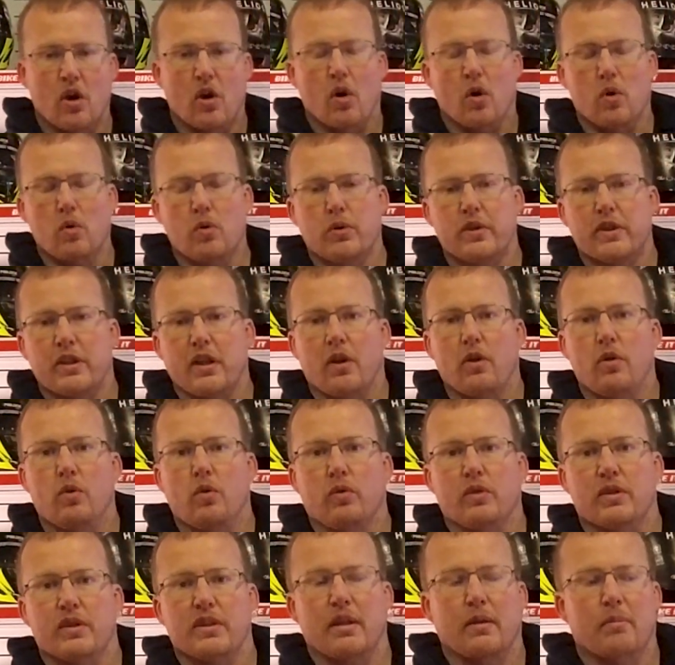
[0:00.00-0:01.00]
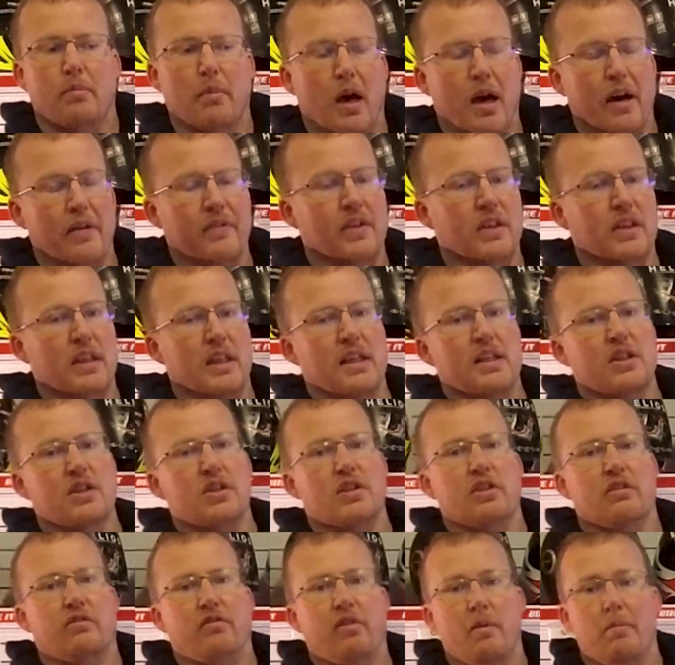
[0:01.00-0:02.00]
Also, some other
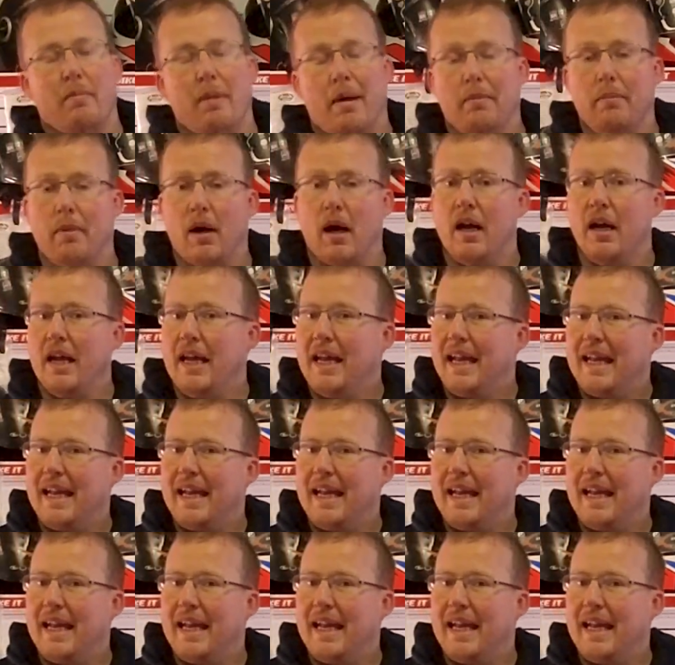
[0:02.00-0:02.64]
things to remember.